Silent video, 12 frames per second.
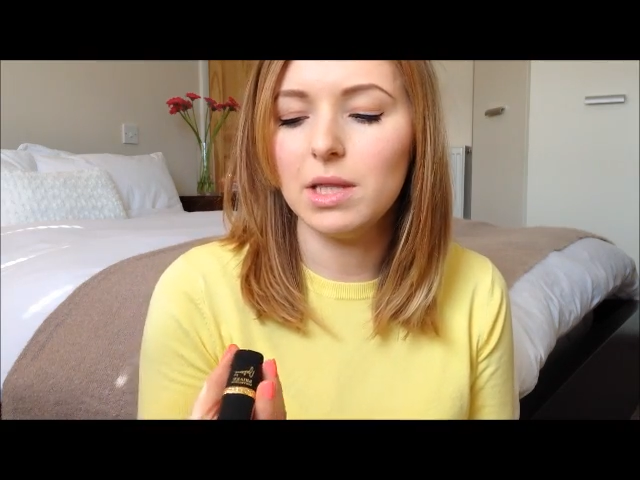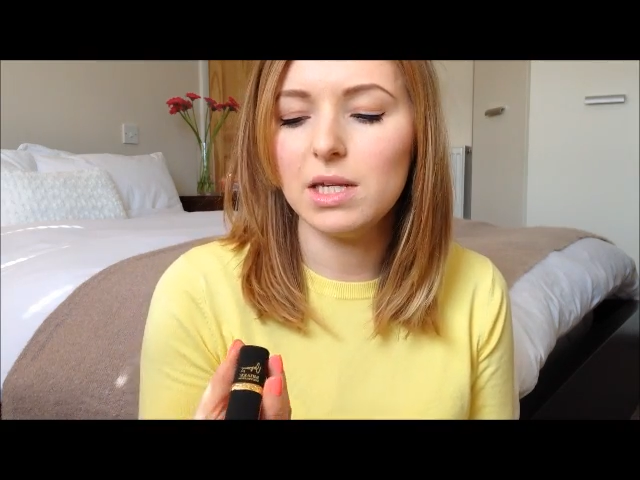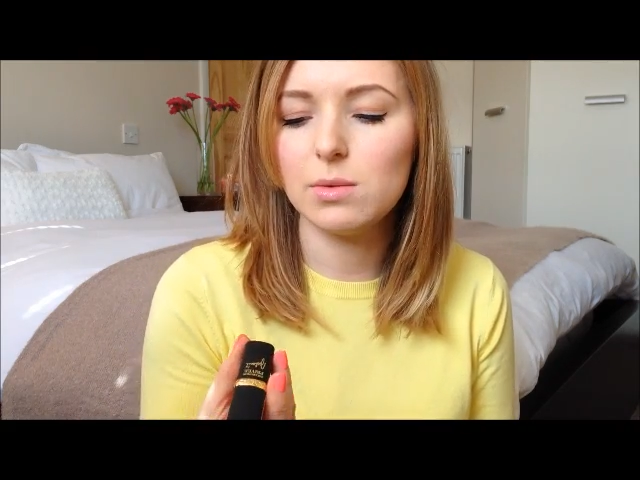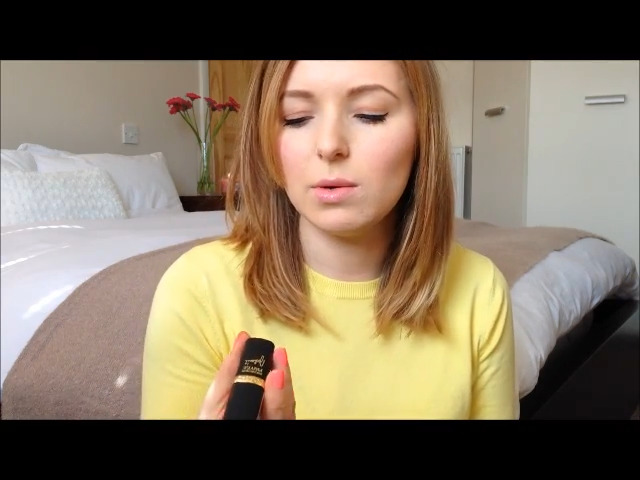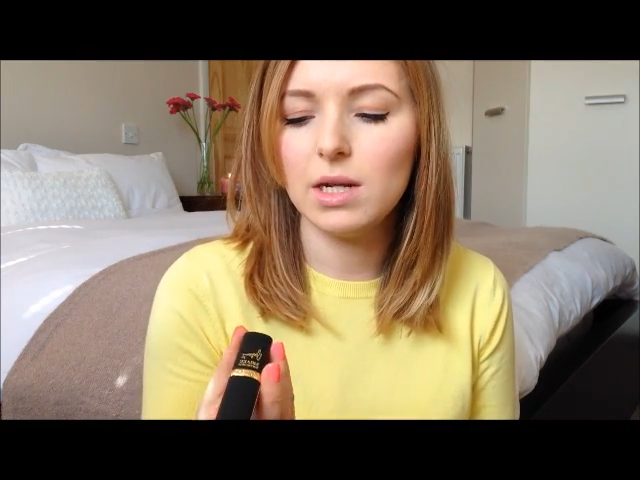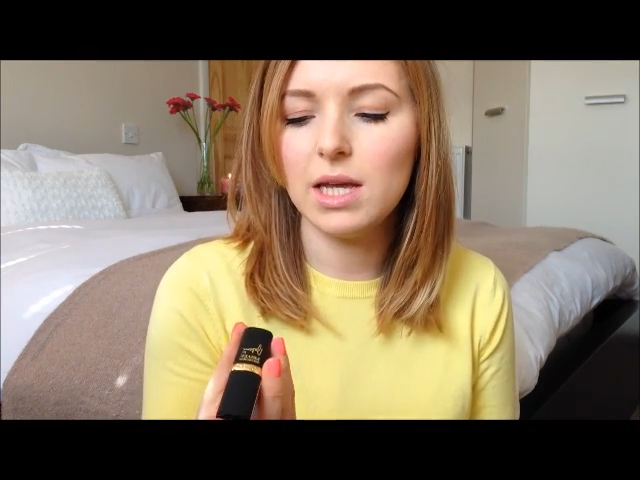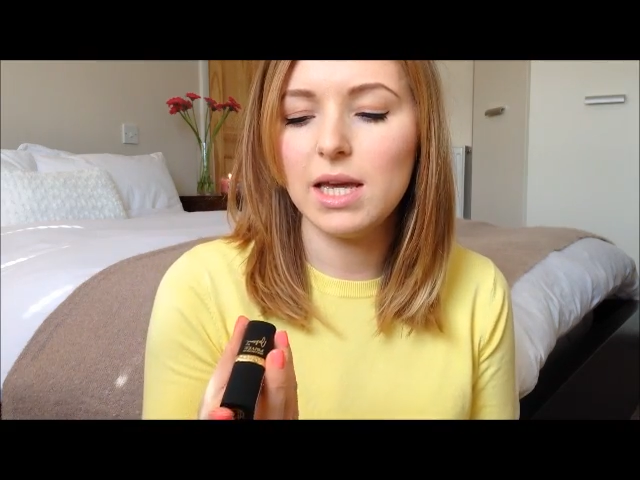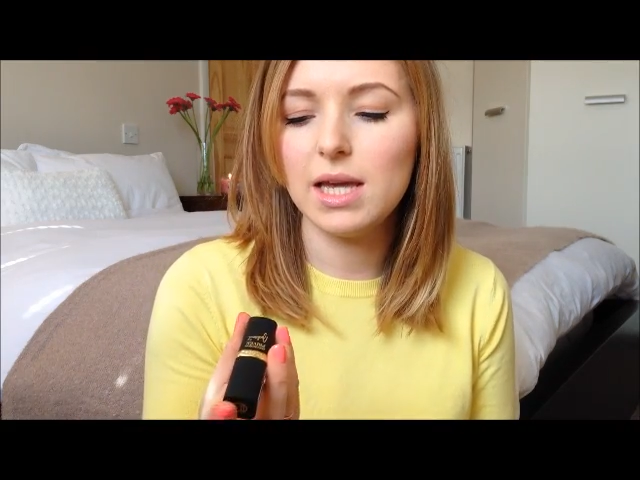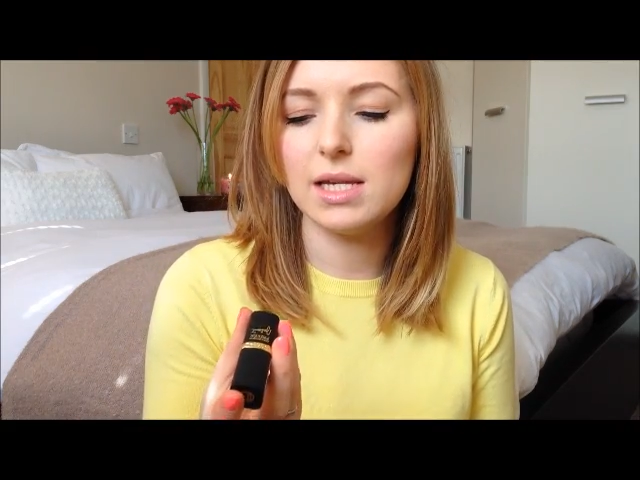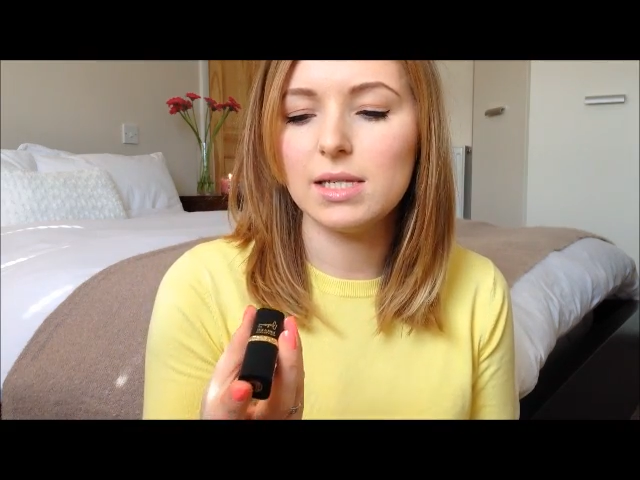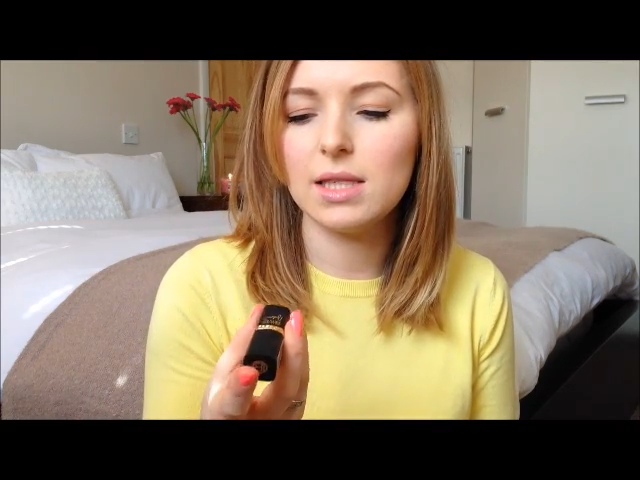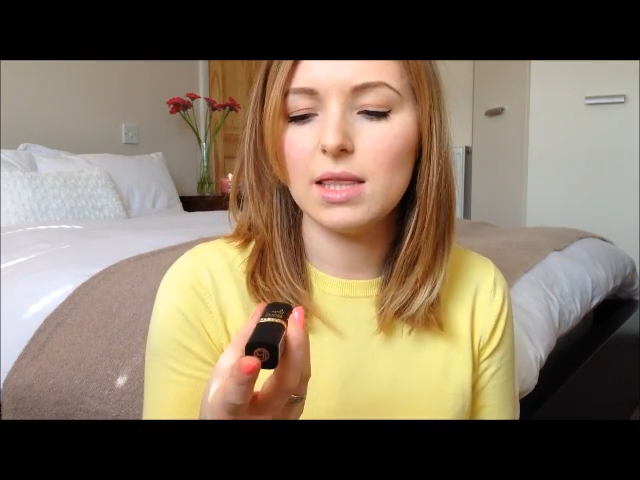but this one
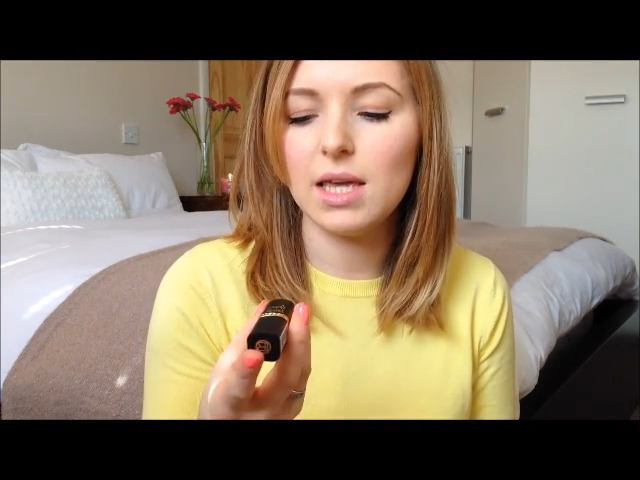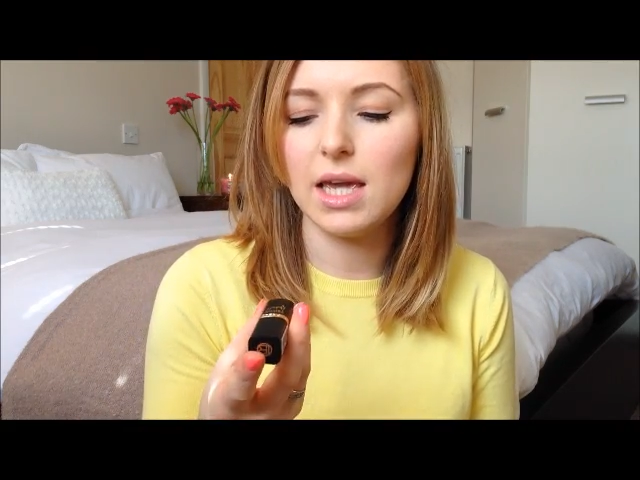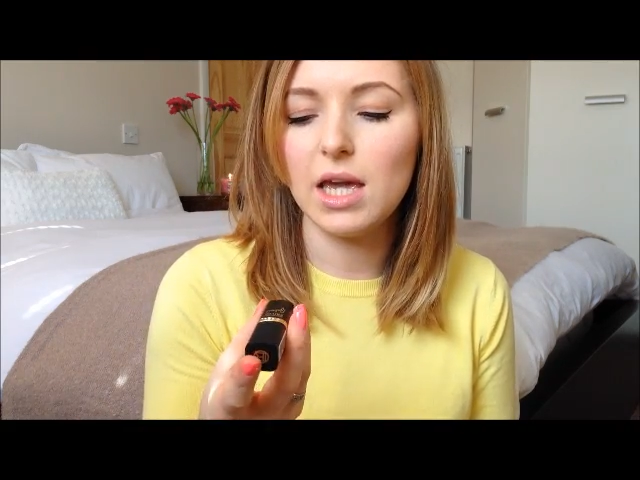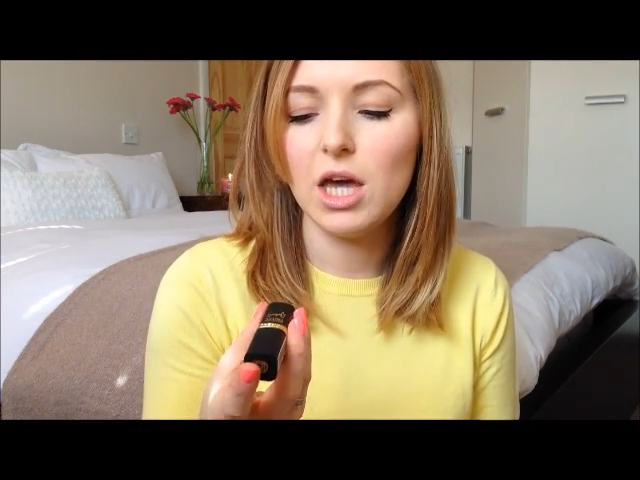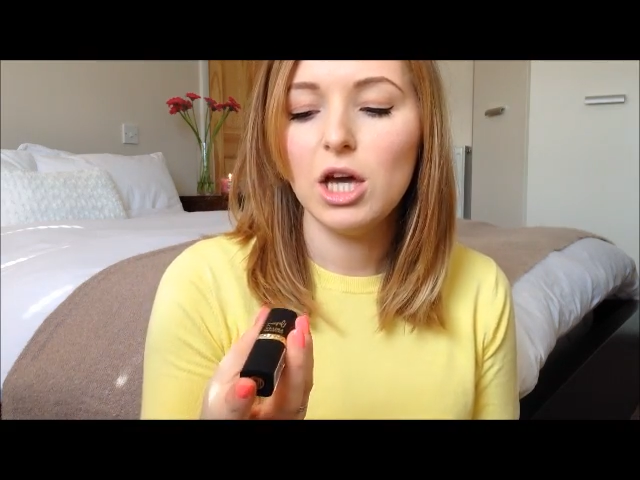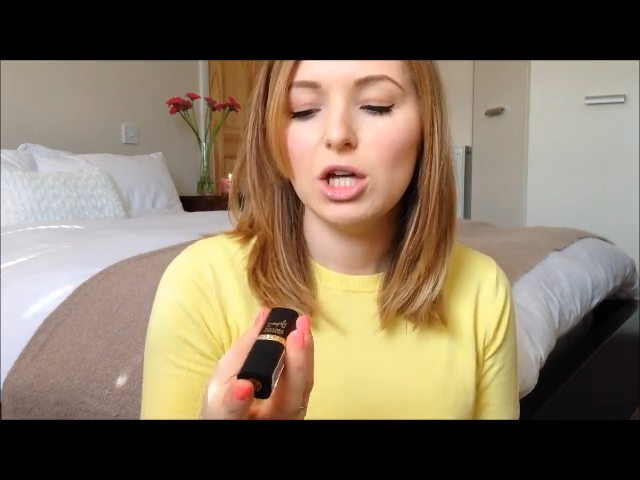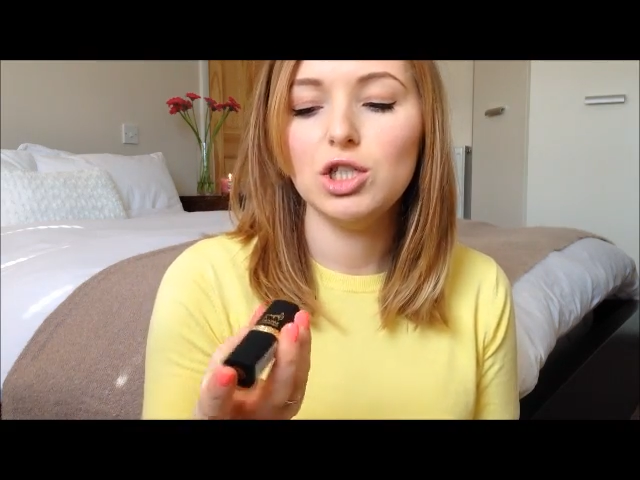is the